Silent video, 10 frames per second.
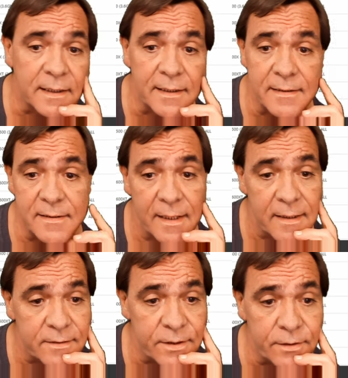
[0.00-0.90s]
and
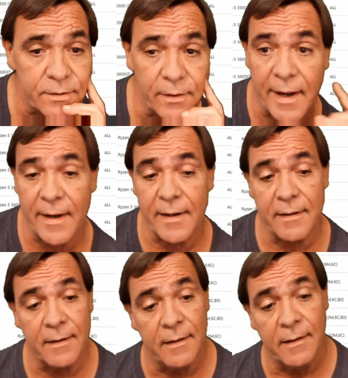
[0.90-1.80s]
Zen 2 and